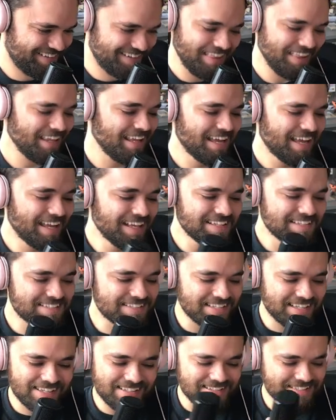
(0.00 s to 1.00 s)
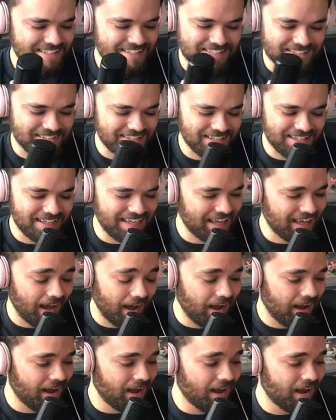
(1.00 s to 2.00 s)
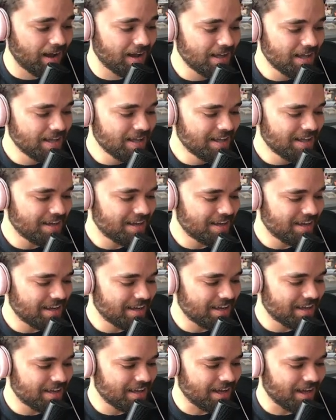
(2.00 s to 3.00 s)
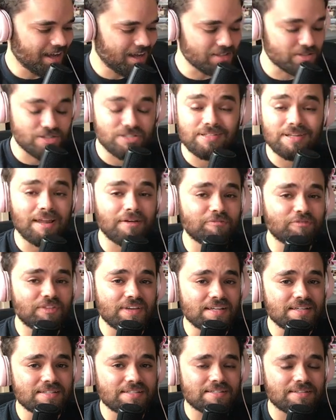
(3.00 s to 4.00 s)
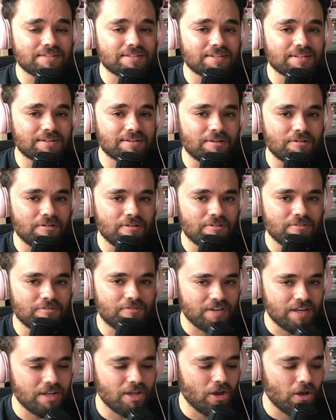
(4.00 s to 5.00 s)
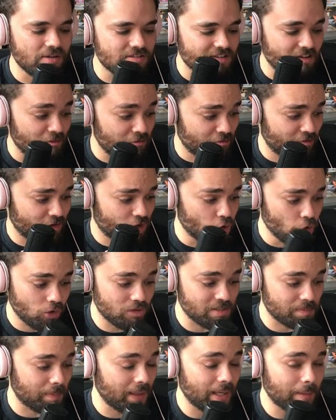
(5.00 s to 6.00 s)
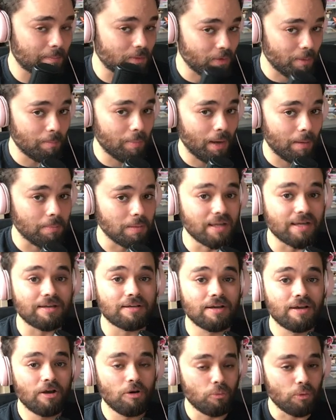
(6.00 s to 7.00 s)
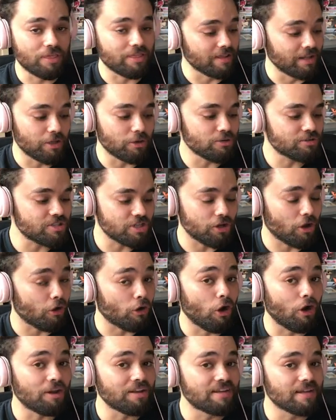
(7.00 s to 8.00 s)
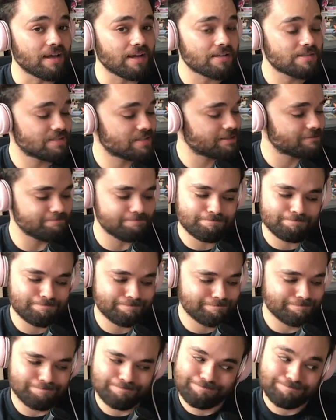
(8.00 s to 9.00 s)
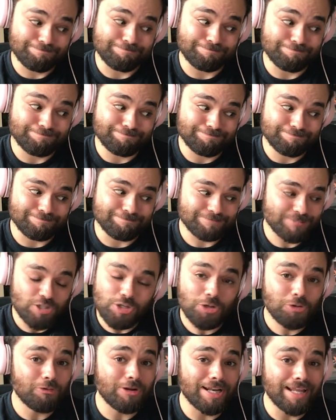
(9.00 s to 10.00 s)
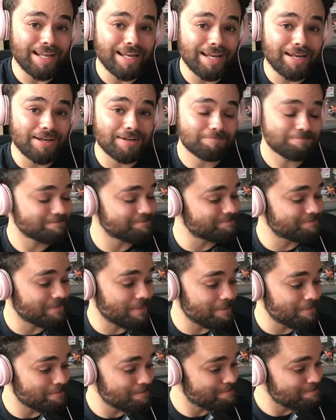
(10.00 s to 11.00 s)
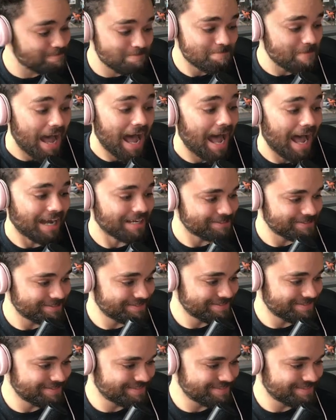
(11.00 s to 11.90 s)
See, I just love these videos of cooked people in public with little to no context. Do you really need it? Bah!